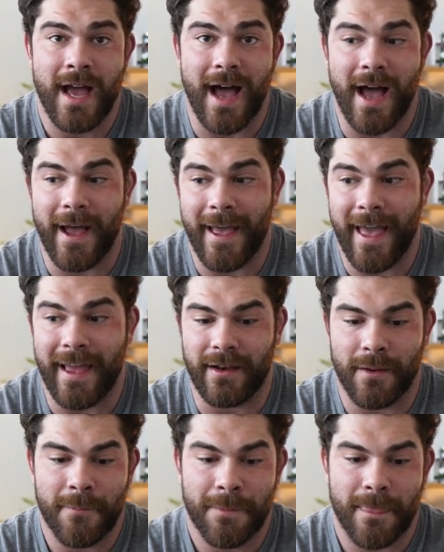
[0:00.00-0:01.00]
uh,
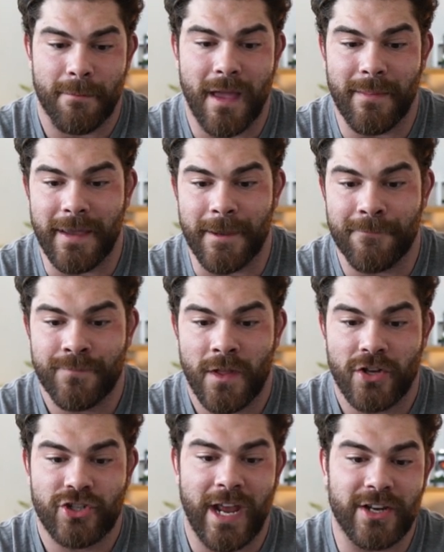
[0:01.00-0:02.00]
and maybe
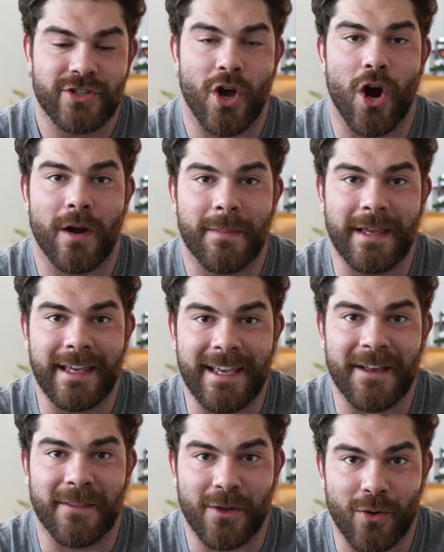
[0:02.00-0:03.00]
change the
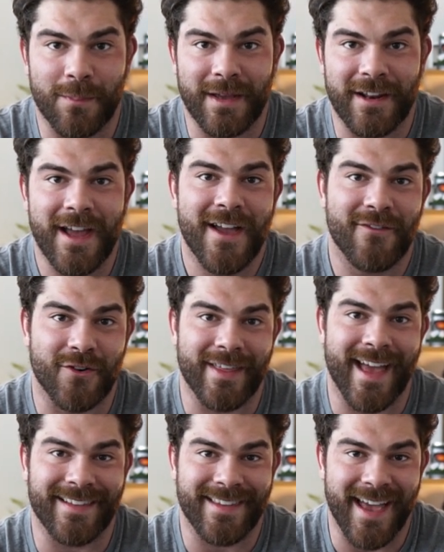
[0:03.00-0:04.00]
RPE a little bit for
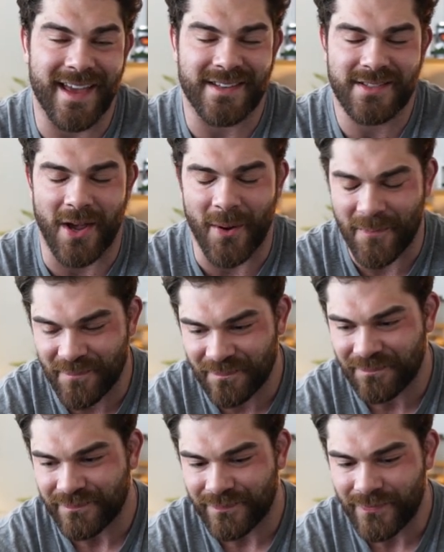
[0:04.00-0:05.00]
that day. So,
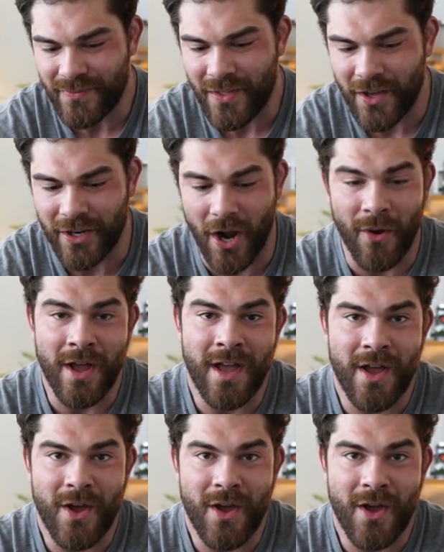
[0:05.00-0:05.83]
you know.